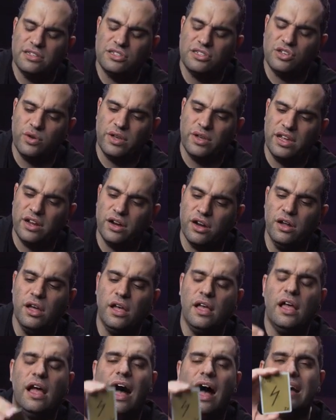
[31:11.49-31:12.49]
So here
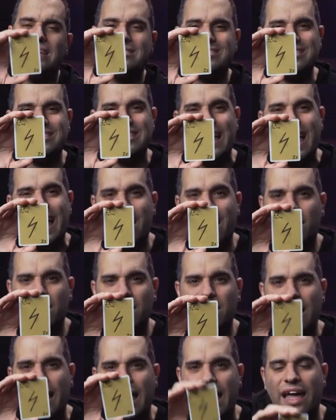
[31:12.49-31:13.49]
I see
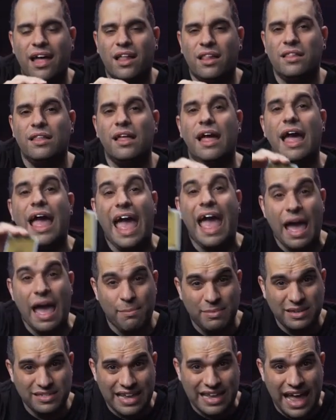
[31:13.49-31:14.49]
L,
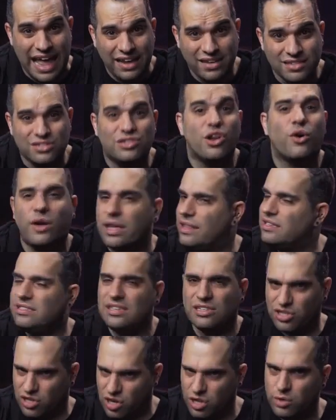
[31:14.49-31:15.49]
M is next. Okay, this
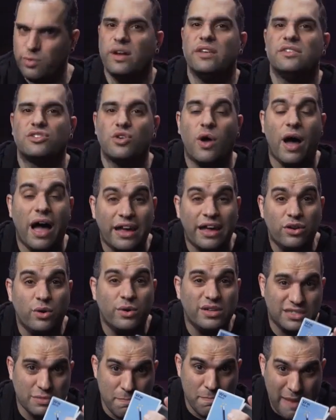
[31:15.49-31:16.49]
is a good one. So I know
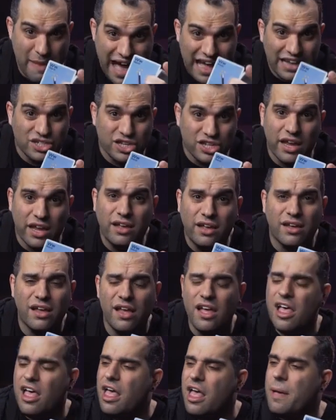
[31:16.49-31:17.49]
it's magic,
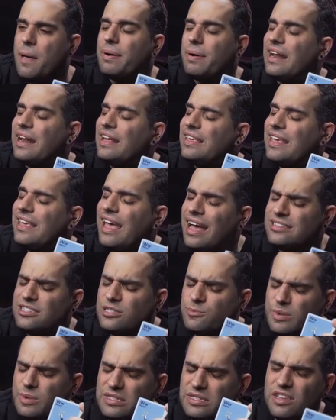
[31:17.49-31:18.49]
but I can't
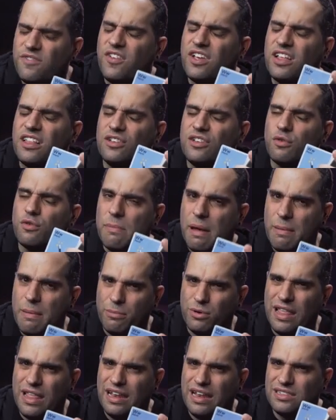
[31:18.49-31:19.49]
specifically
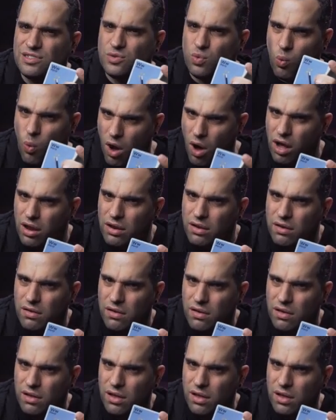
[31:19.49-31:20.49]
remember that it's wand.
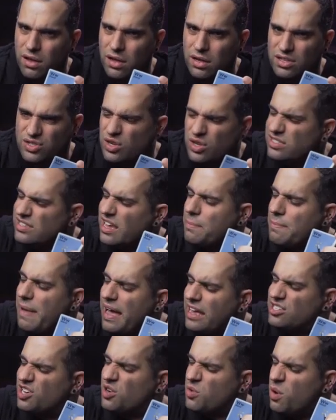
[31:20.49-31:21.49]
So it's like
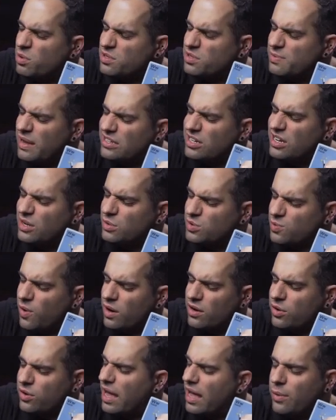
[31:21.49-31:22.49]
magic. What was magic? It was
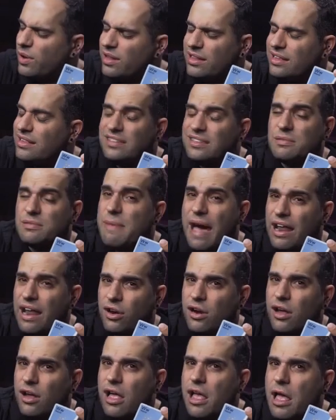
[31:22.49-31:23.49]
wand. Okay, well, it doesn't matter.